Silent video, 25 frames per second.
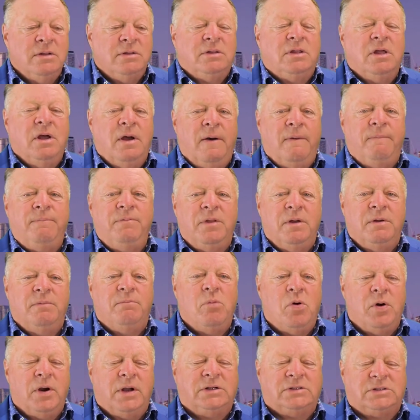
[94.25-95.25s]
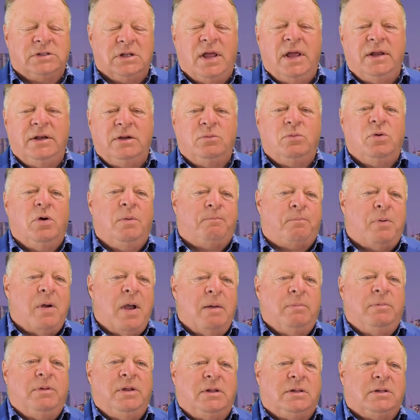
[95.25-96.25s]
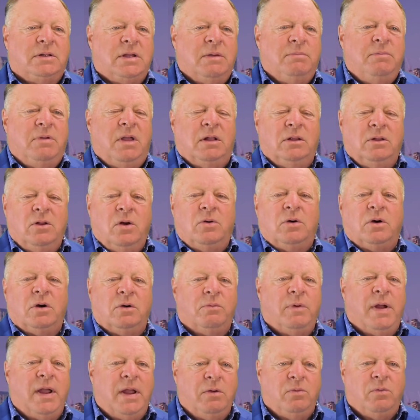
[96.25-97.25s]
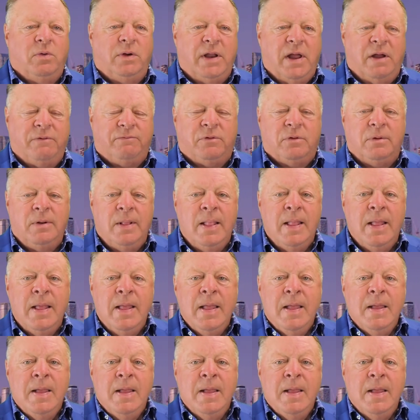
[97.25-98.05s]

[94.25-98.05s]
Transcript: The the mortgage lender will probably give me a lower rate, whatever.